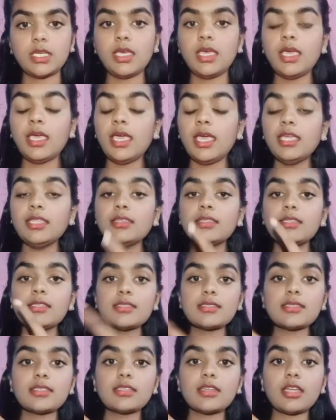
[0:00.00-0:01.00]
In this
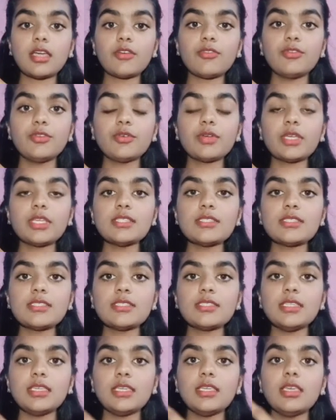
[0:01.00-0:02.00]
graph you can
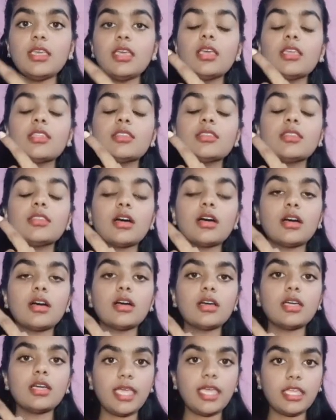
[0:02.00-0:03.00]
see the
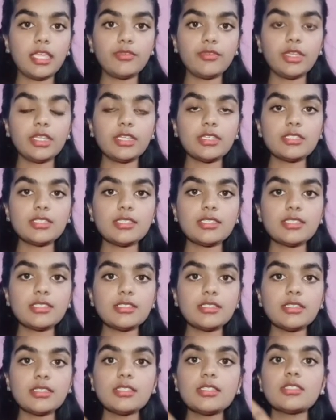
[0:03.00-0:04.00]
airway
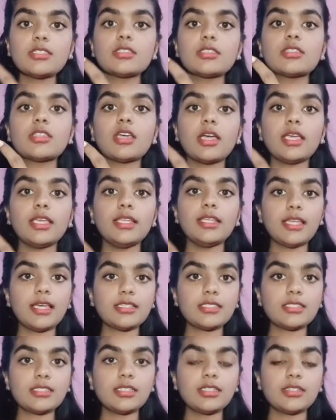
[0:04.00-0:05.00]
resistance, the
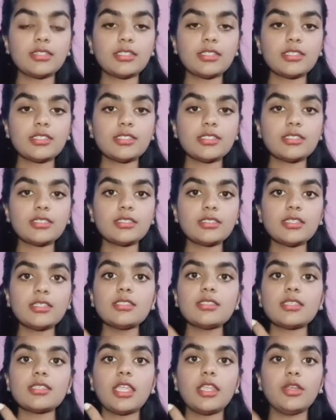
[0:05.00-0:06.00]
elastic resistance
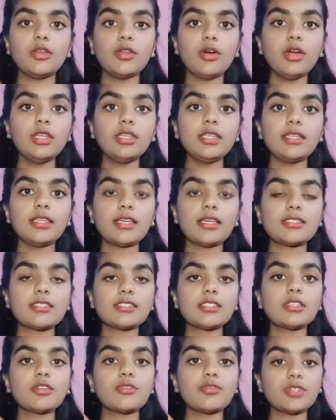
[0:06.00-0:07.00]
and non-elastic
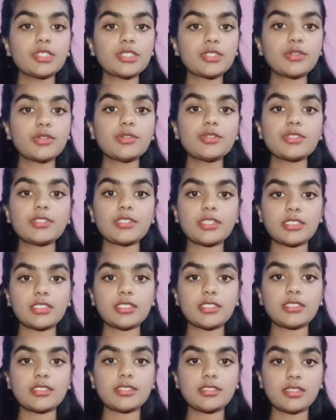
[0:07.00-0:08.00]
viscous
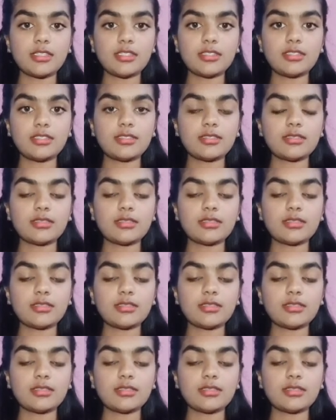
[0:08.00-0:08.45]
resistance.